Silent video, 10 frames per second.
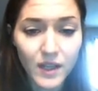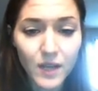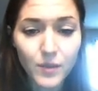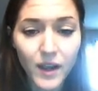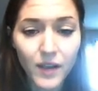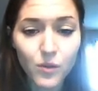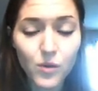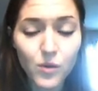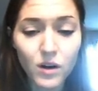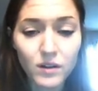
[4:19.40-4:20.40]
Behind the
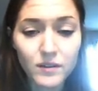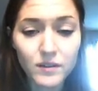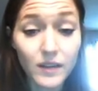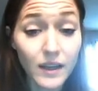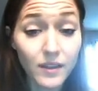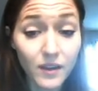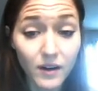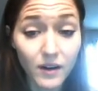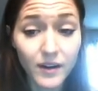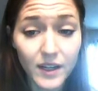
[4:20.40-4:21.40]
wall, in the
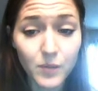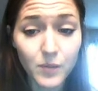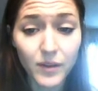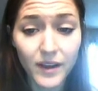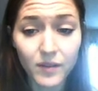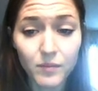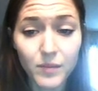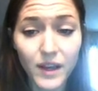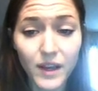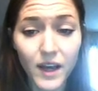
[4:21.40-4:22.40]
yard, I could play,
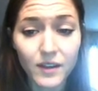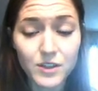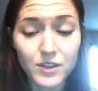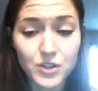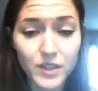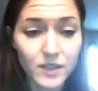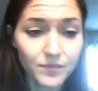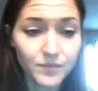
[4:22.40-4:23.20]
but not in the street.